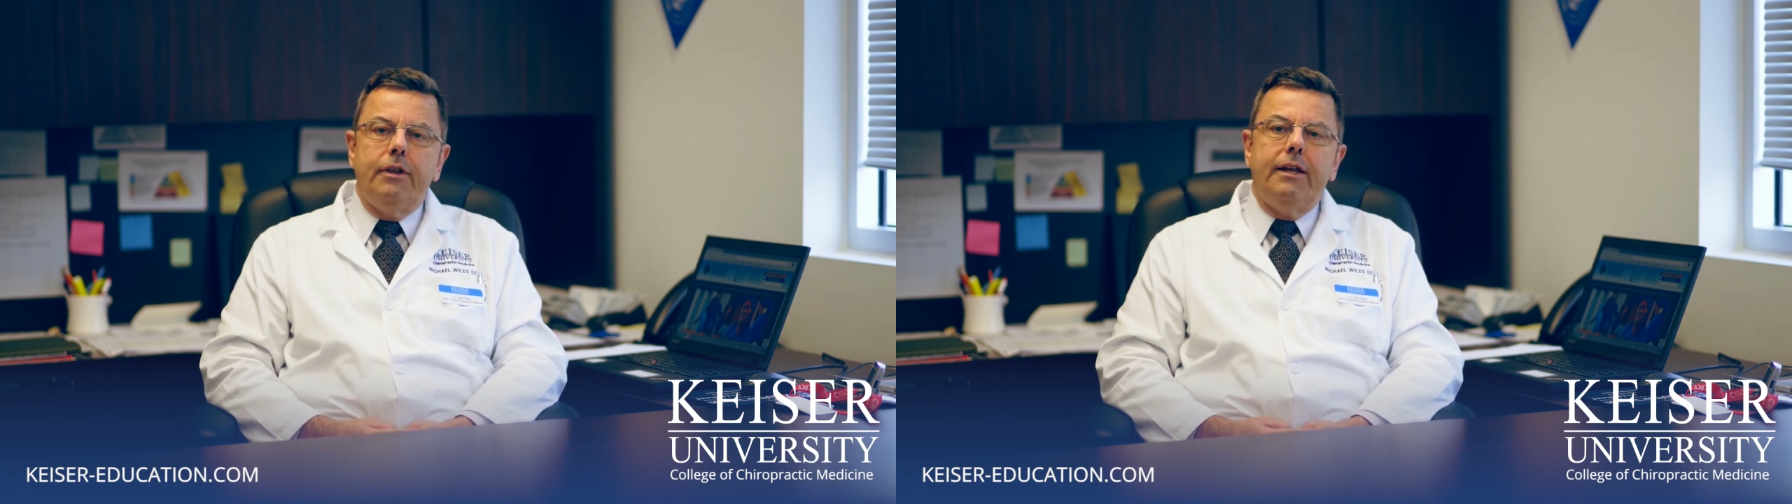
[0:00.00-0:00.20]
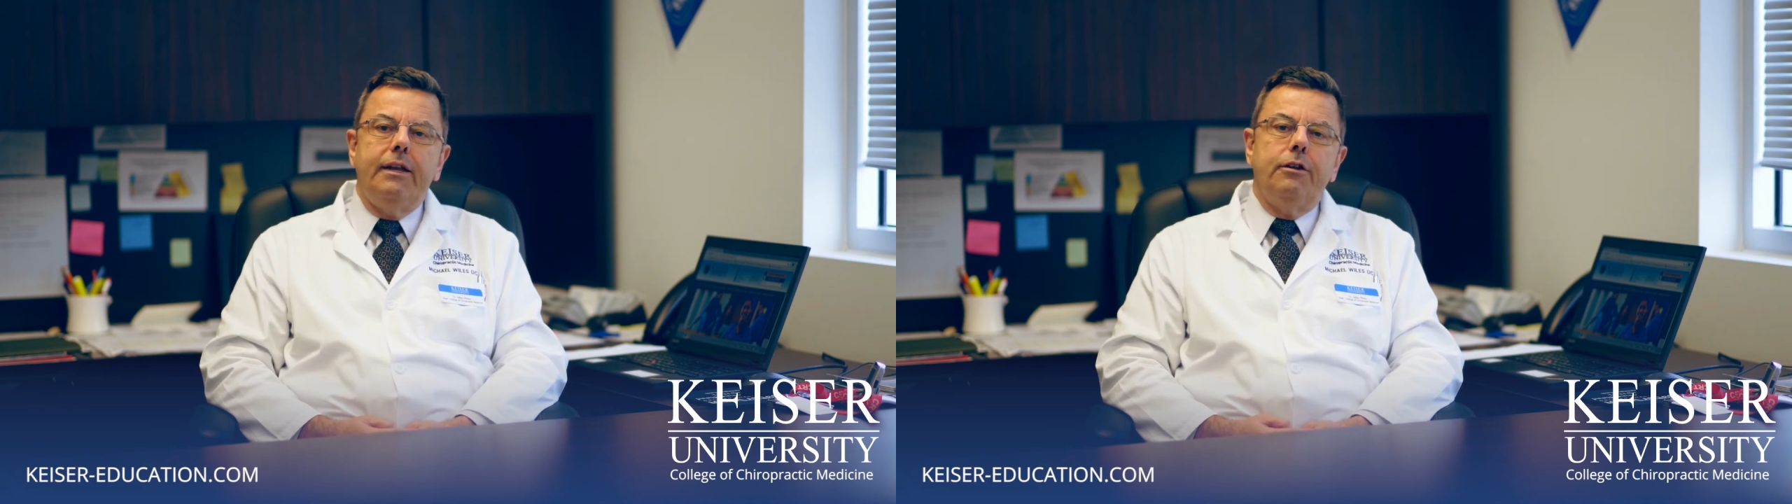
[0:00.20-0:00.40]

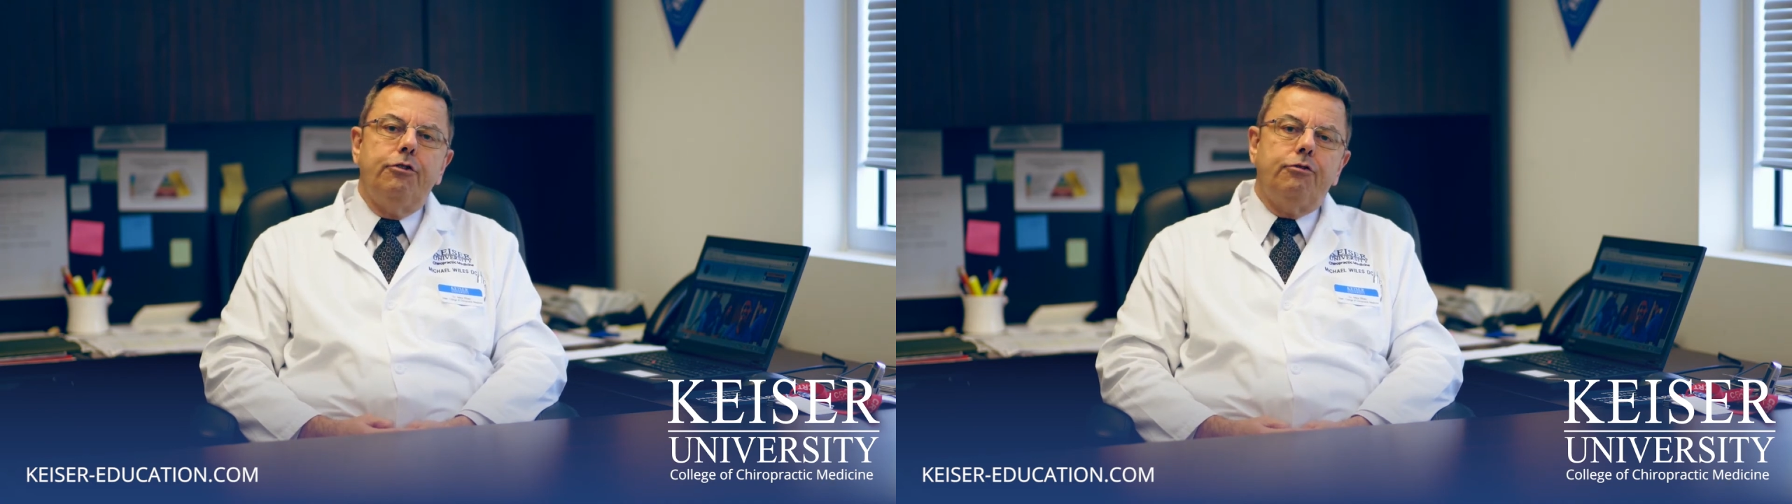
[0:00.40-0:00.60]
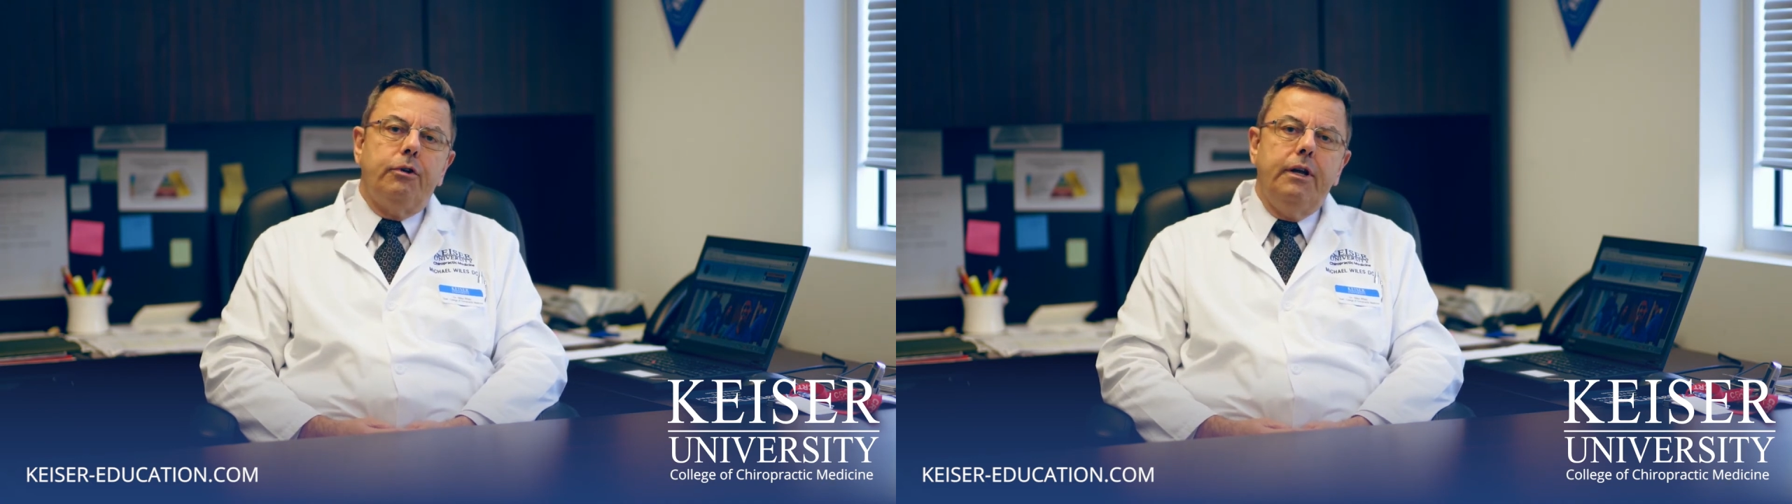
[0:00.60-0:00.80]
that
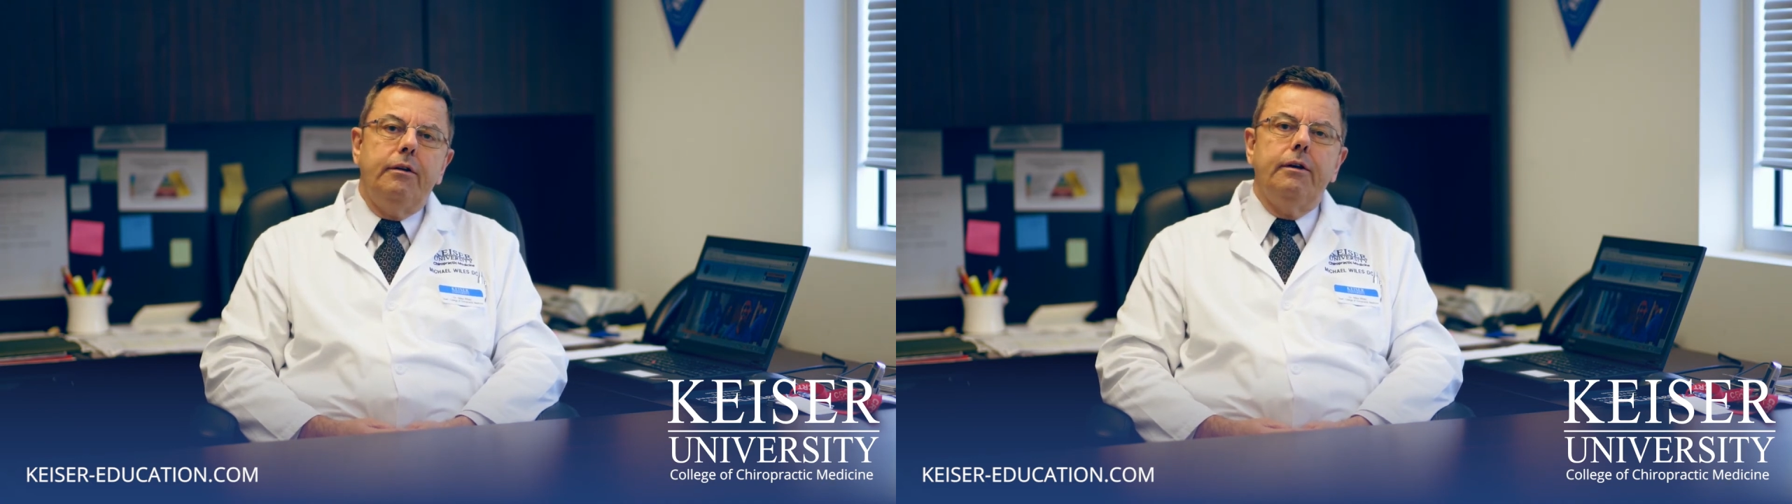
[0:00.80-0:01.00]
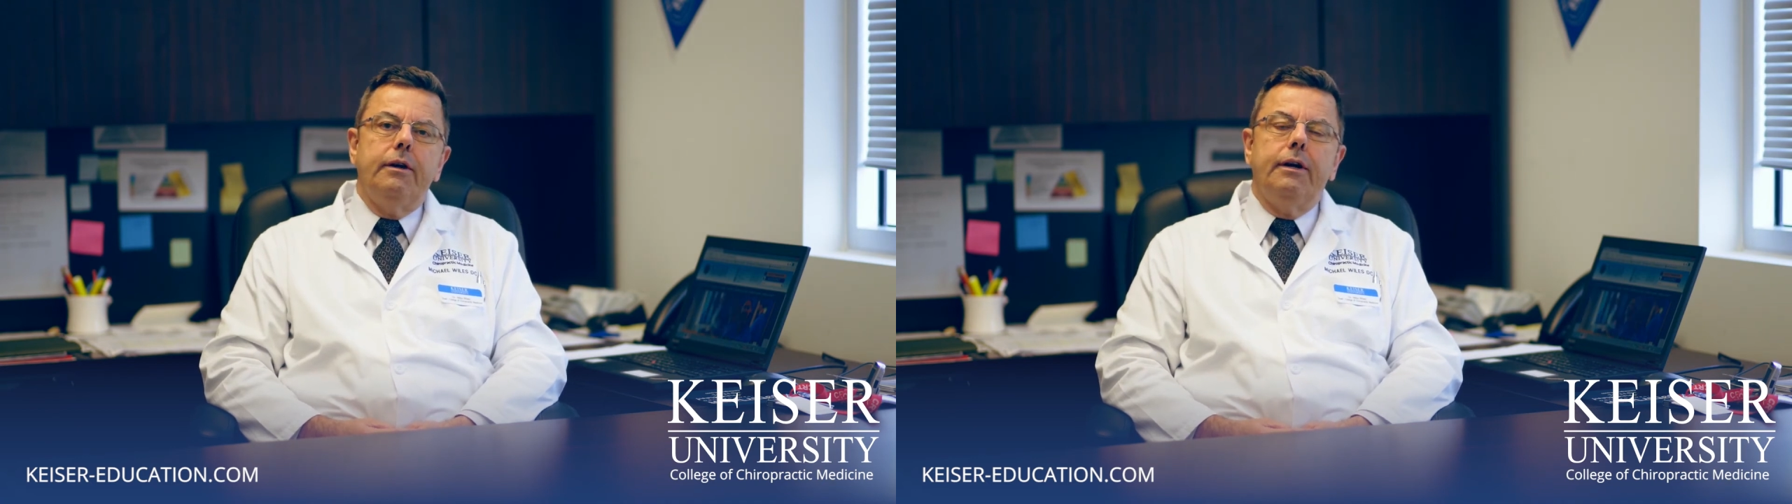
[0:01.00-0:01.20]

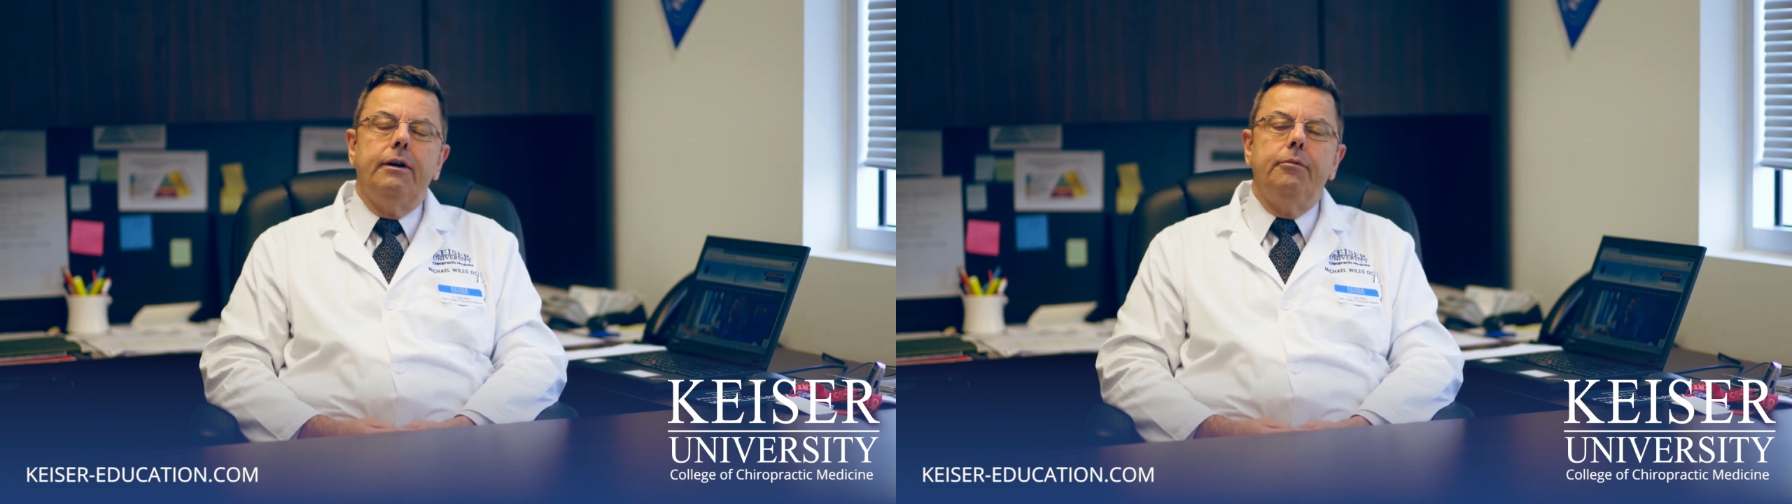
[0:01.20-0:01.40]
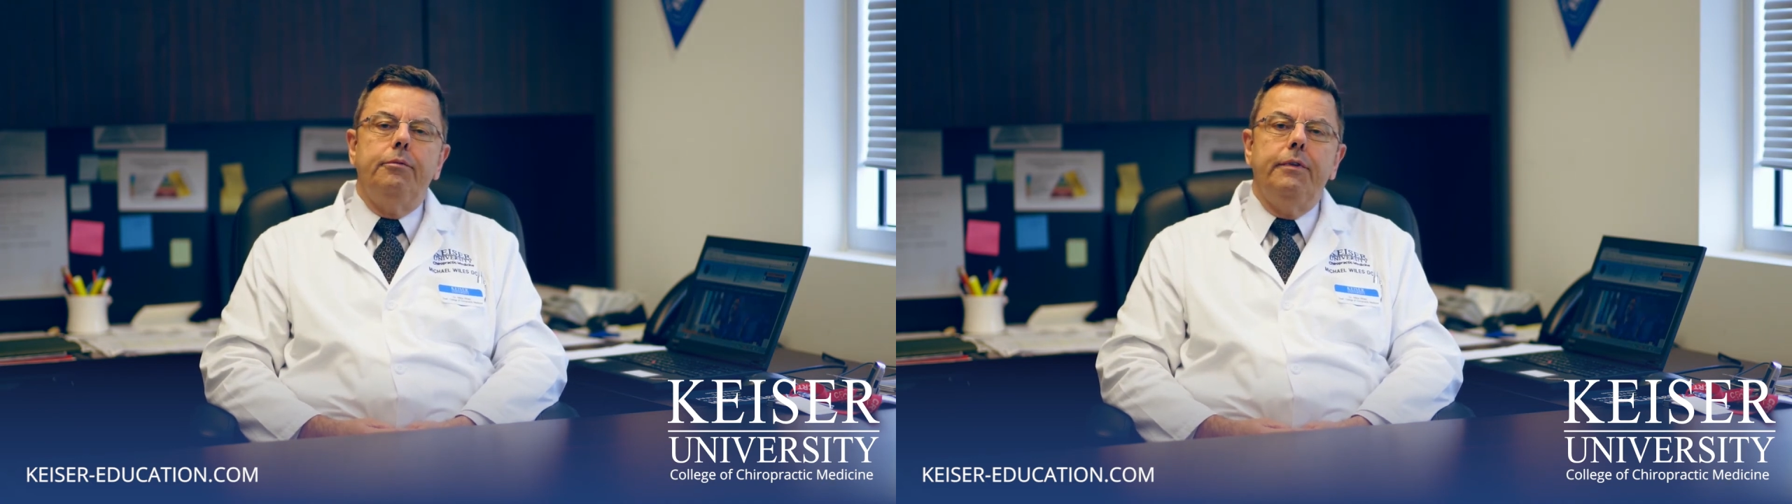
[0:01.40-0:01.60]
illustrate
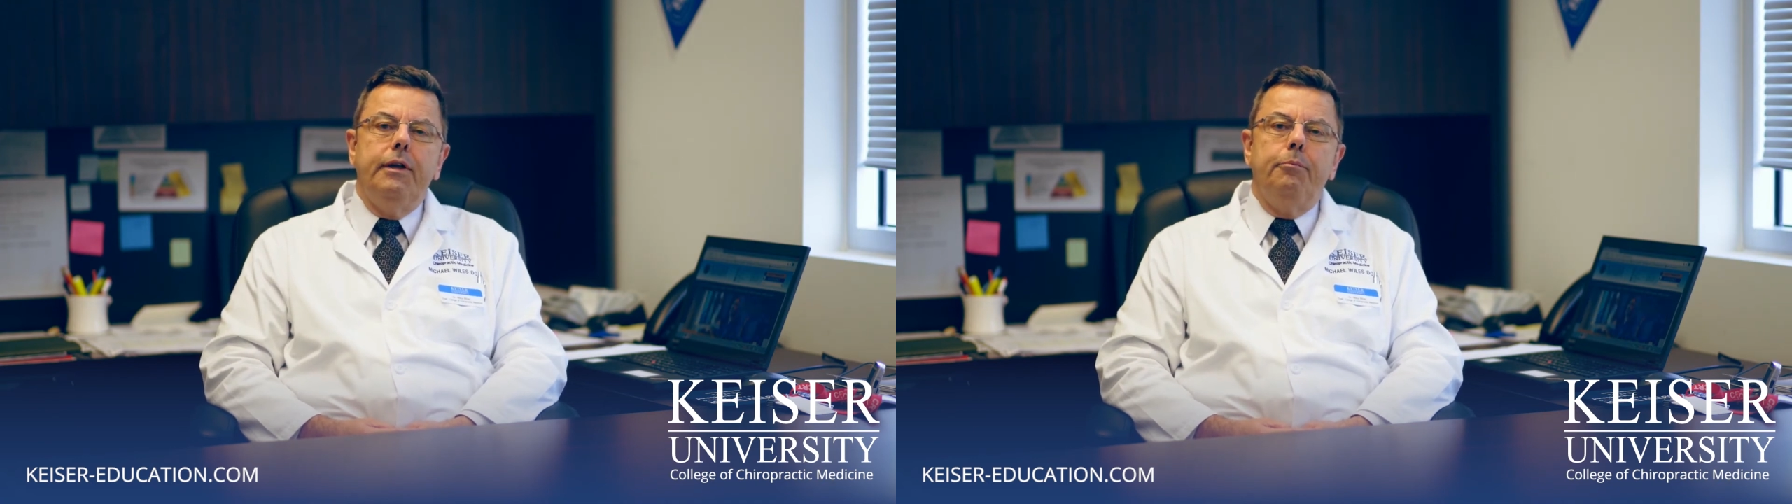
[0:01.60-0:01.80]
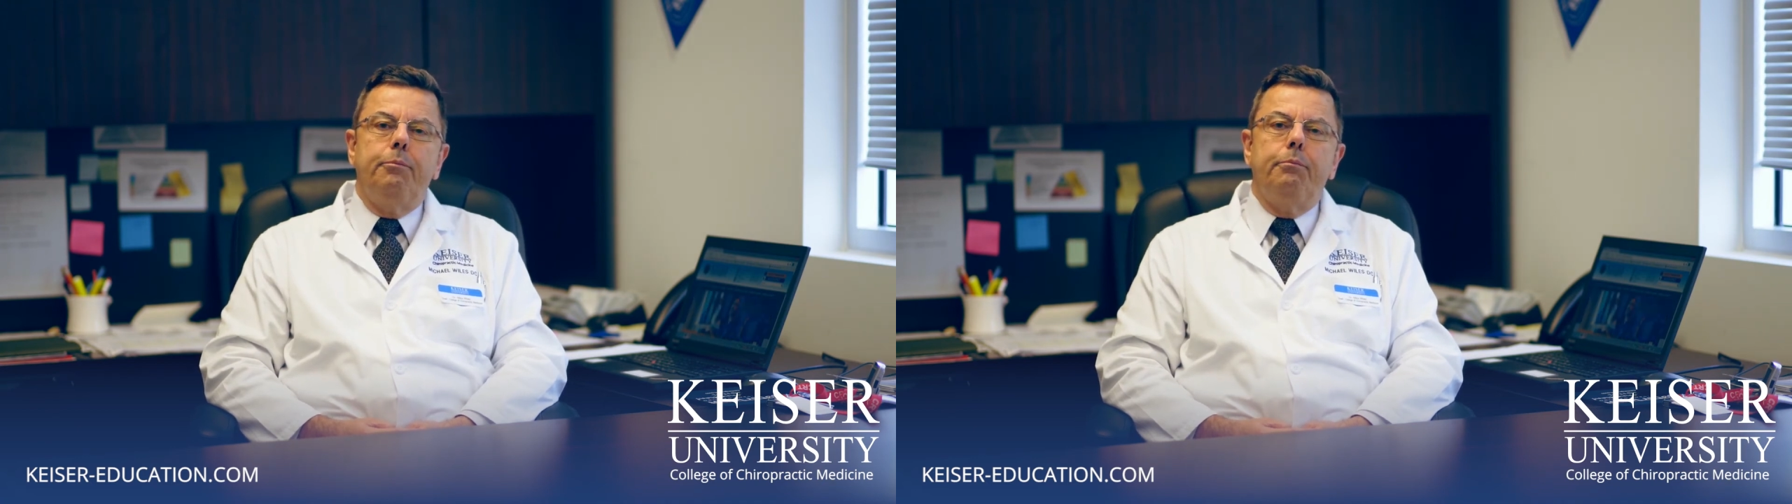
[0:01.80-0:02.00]

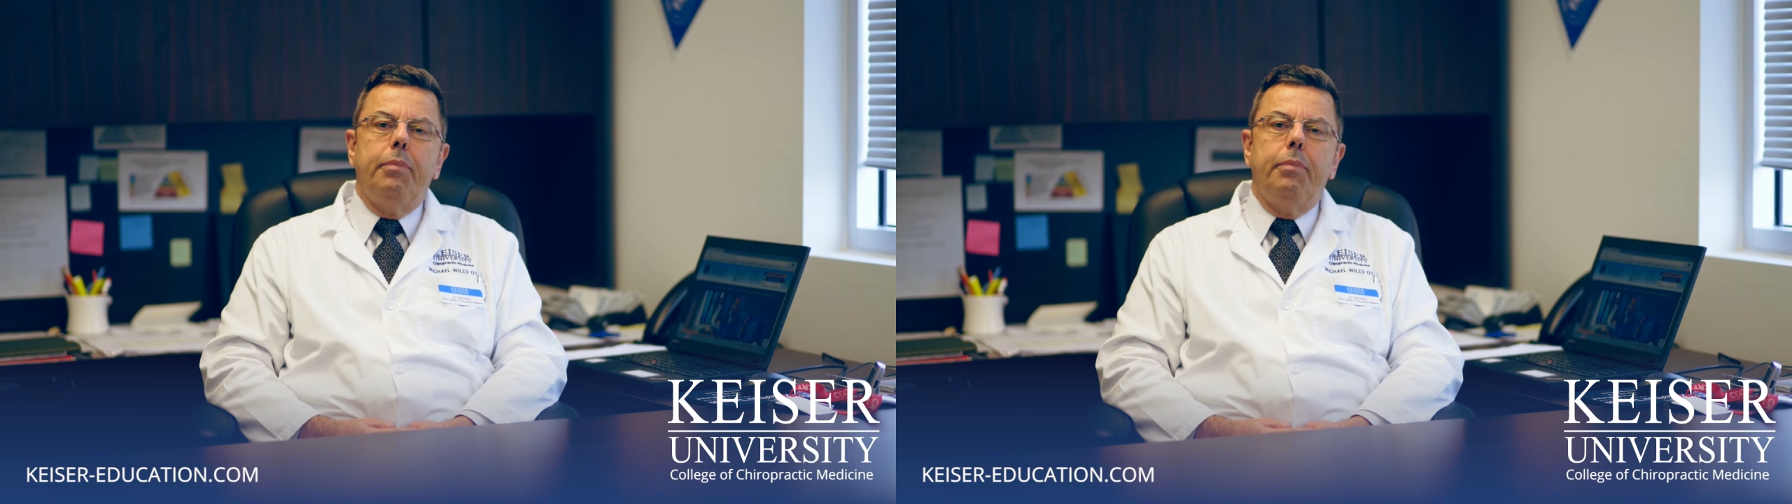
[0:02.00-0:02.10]
the